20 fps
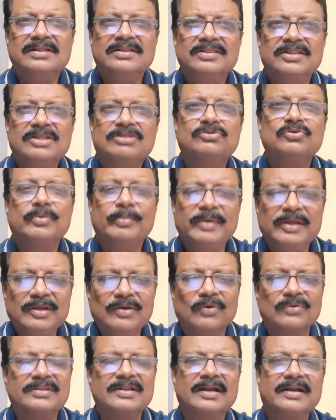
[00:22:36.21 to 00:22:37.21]
This should be
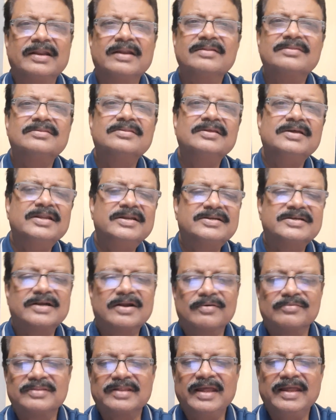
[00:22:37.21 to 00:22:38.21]
your sentence instead
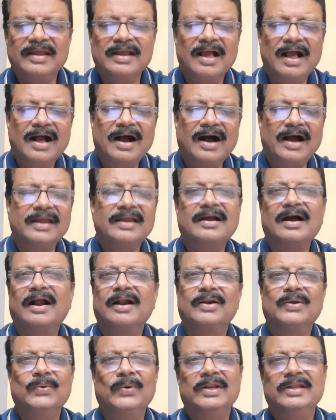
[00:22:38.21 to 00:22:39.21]
of saying, I
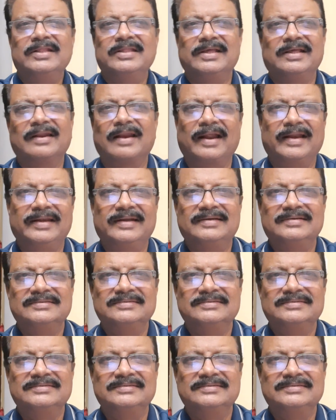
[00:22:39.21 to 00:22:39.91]
can't do anything right.